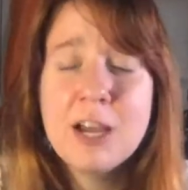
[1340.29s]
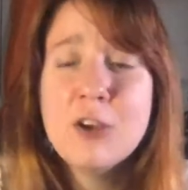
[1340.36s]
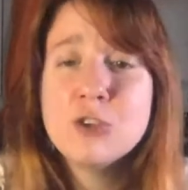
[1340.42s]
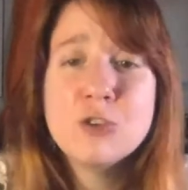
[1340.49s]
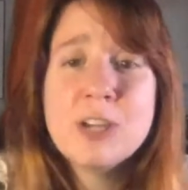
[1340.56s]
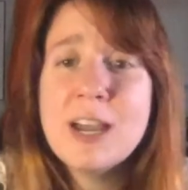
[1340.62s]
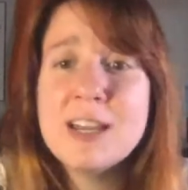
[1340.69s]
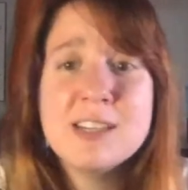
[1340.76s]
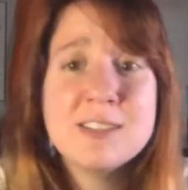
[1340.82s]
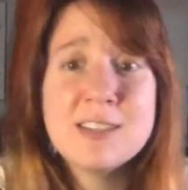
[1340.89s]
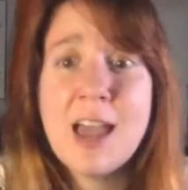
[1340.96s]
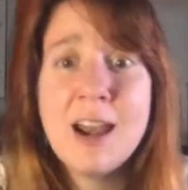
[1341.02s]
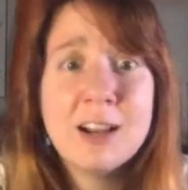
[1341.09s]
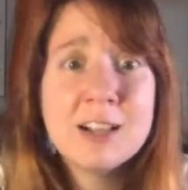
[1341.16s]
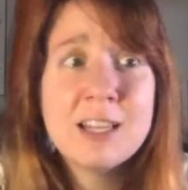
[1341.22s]
So yeah, he's
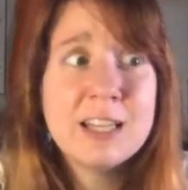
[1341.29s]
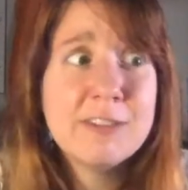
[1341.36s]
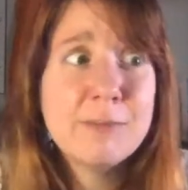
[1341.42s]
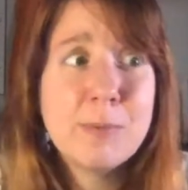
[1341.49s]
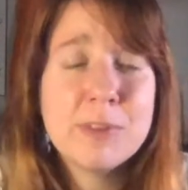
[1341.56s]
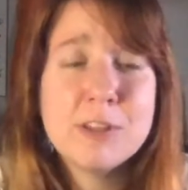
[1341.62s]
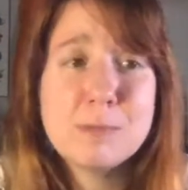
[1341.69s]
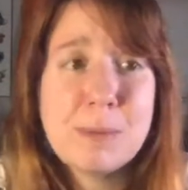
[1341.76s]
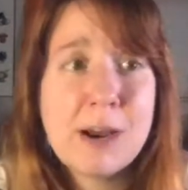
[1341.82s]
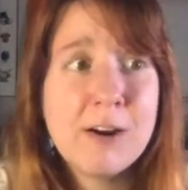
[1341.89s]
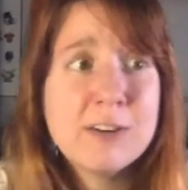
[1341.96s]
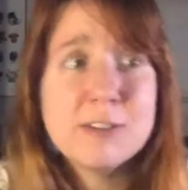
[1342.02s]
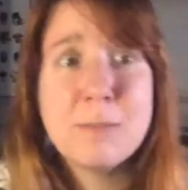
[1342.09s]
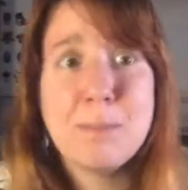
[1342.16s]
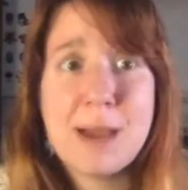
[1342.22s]
technically living with his
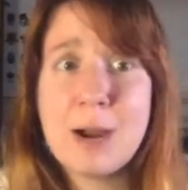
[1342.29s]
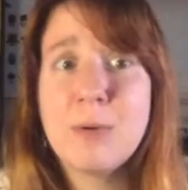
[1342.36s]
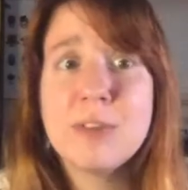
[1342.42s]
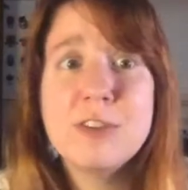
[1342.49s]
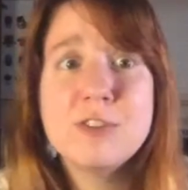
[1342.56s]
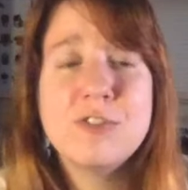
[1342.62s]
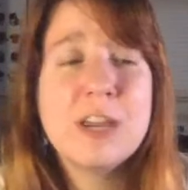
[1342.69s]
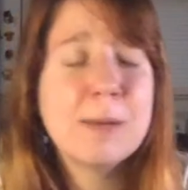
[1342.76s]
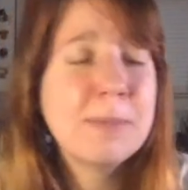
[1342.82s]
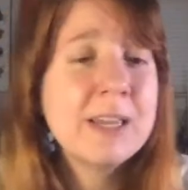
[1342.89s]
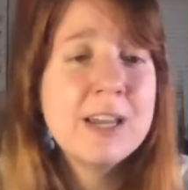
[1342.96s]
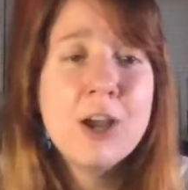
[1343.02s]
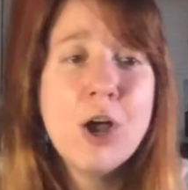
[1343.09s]
parents and back with his family,